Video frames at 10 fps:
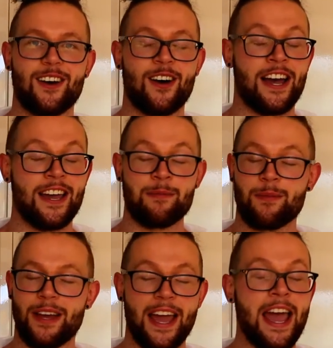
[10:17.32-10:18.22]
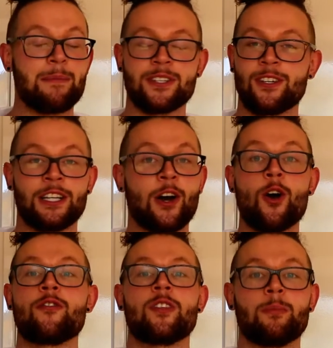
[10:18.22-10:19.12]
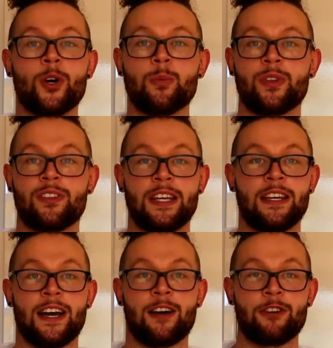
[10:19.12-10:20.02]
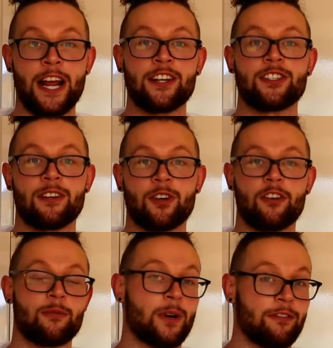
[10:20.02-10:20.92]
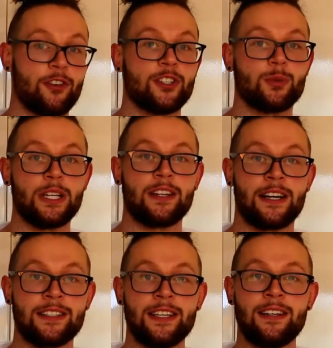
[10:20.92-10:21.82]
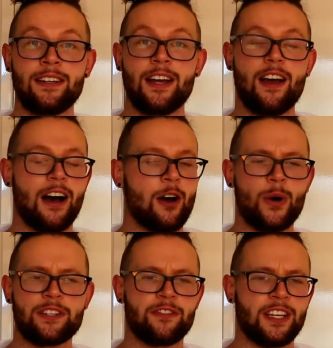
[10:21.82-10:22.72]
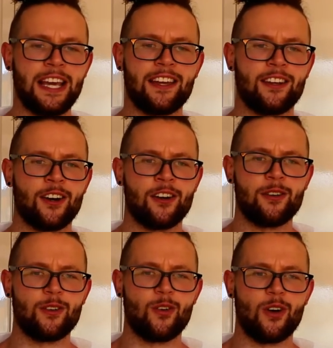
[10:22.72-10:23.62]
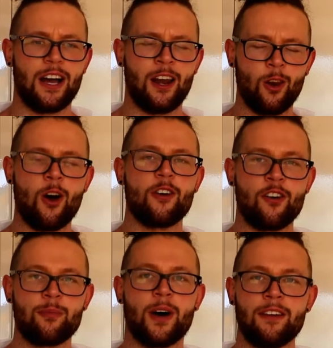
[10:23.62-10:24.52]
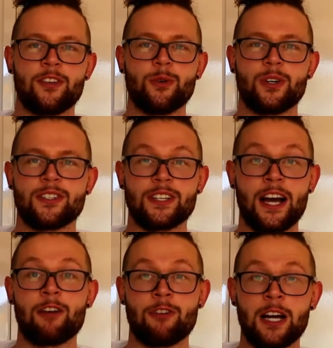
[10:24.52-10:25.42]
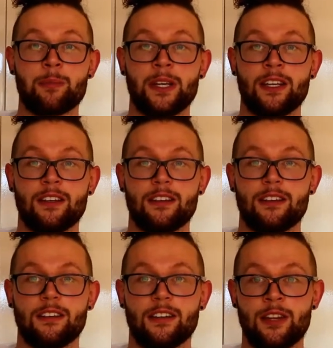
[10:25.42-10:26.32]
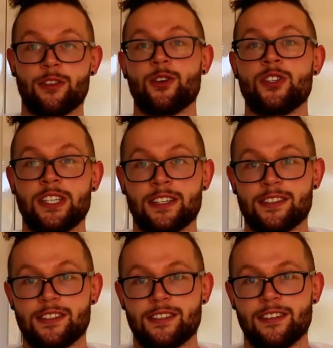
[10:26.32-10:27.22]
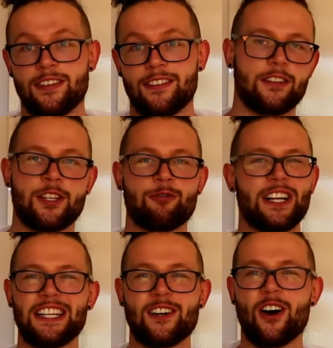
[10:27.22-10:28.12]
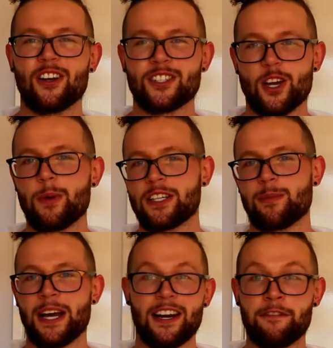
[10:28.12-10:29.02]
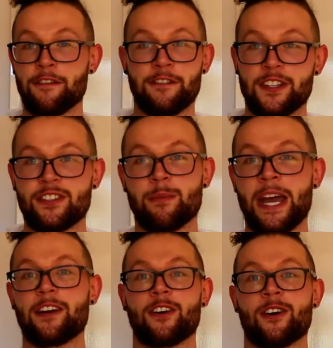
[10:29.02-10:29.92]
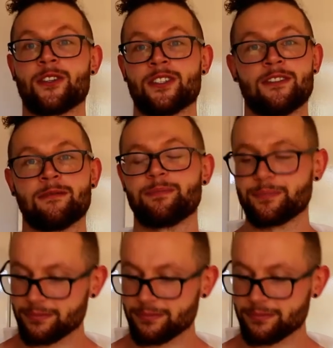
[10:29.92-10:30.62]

I am absolutely over the moon with the uh, reaction I've got from my first one that I did. I always forget, you know, a lot of my viewers are rugby enthusiasts. They're really not so much about if it fits your macros and